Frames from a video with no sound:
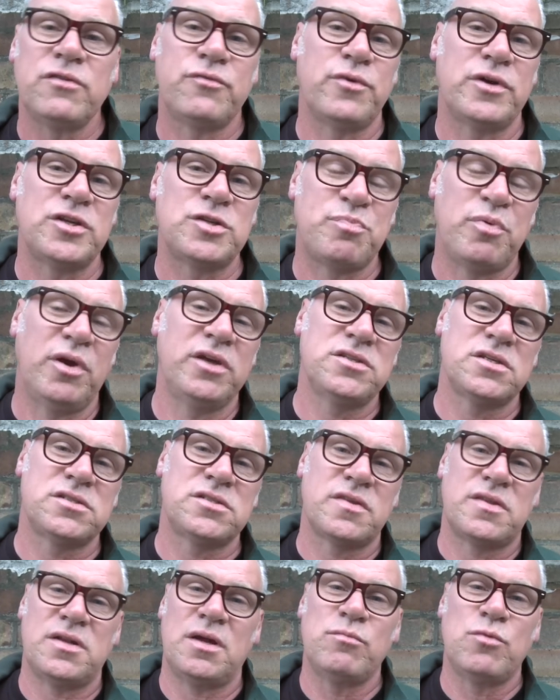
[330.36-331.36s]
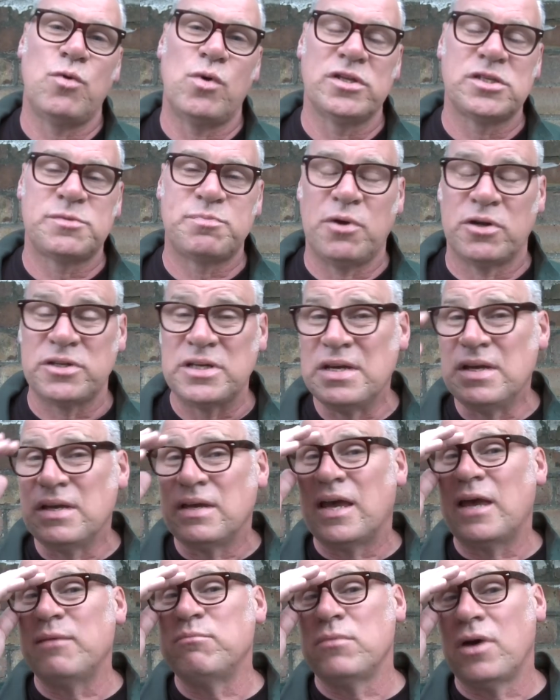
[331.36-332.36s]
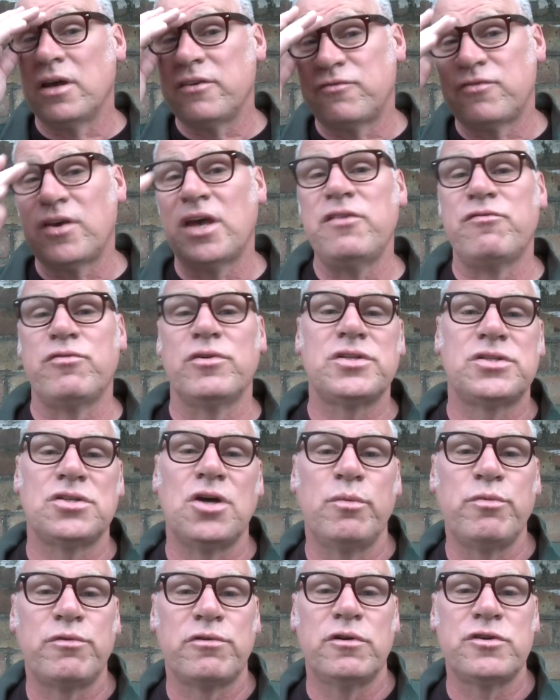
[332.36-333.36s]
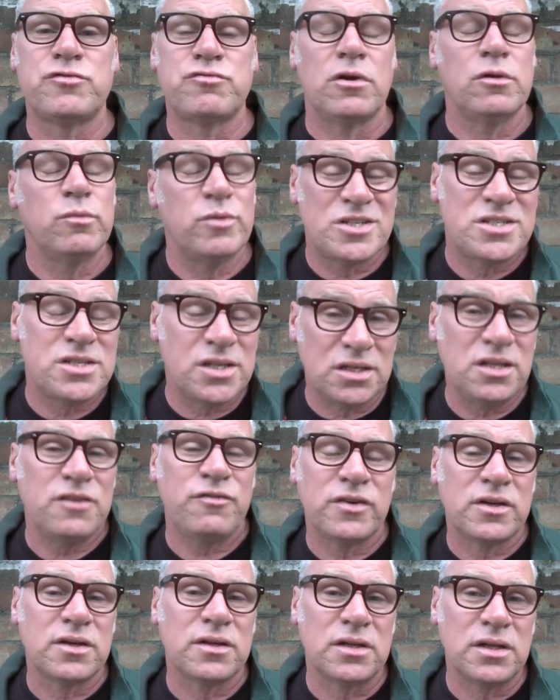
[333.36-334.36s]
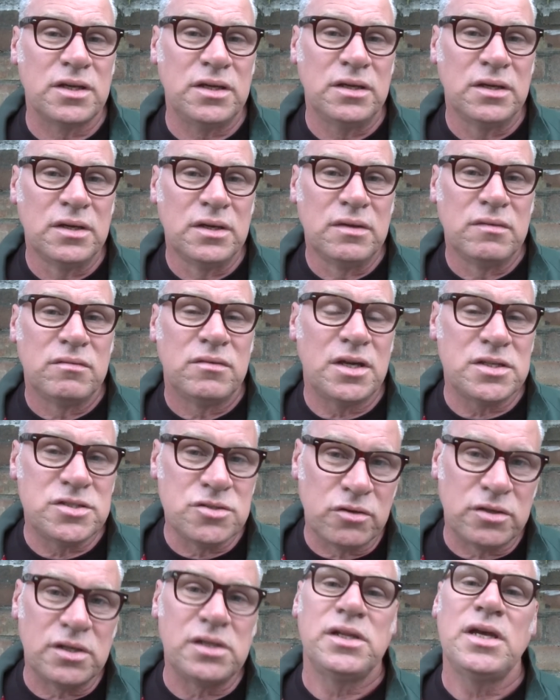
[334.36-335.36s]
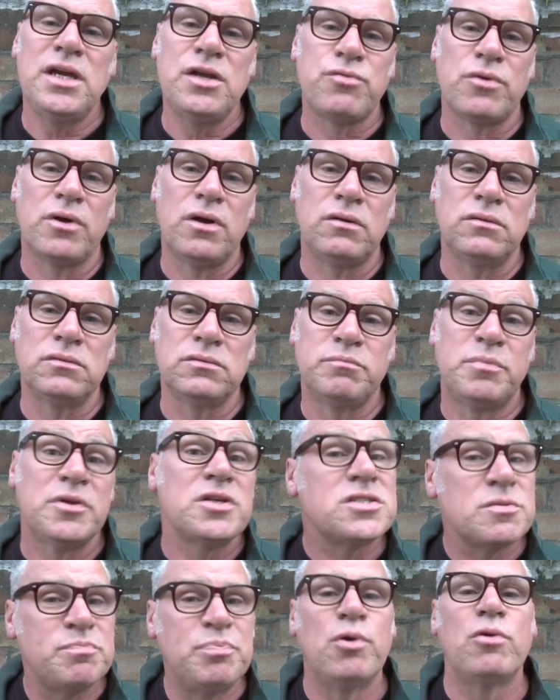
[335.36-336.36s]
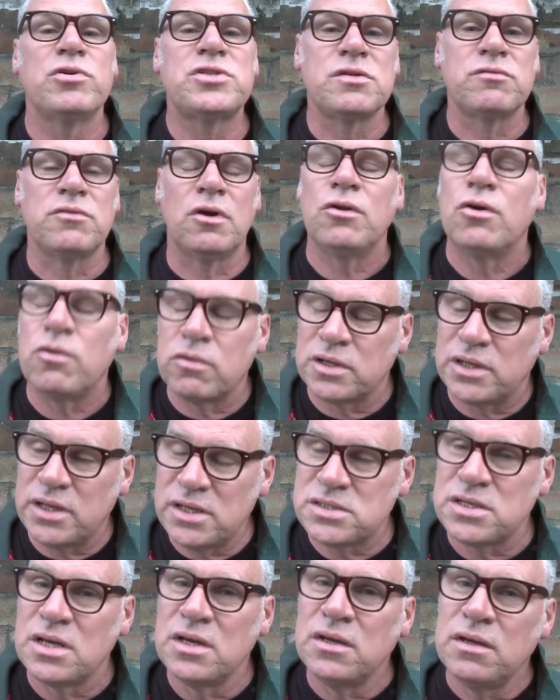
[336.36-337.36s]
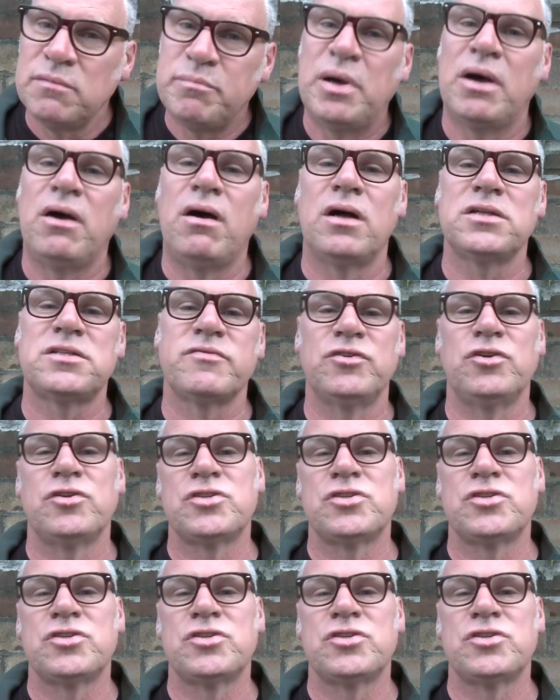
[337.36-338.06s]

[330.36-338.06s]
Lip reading: of which brings us to the number one spot and my favorite Tom Cruise role, which significantly is not a lead role, but a supporting role, or at least part of an